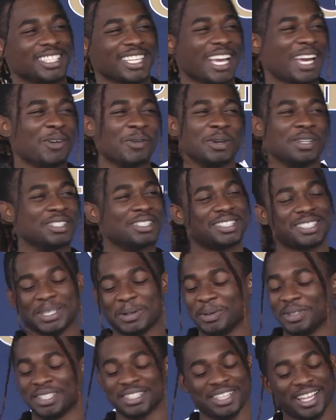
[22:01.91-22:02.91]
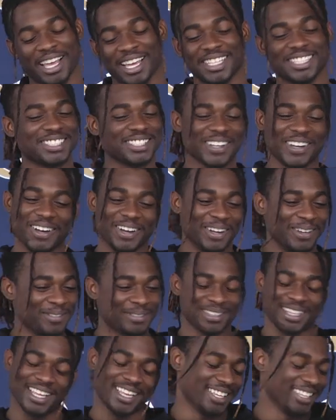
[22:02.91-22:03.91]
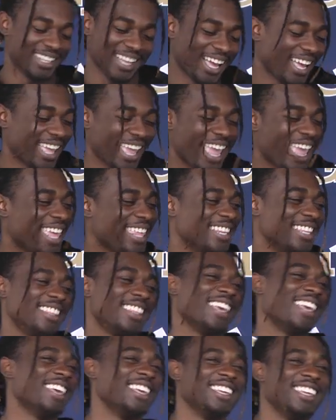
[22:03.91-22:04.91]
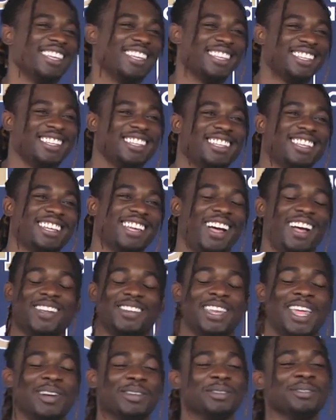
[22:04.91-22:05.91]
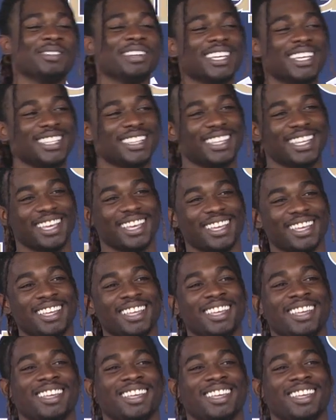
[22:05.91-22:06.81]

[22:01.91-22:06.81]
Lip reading: Like, I wouldn't sleep with the lights off. Like, I hated that. I'll never forget that.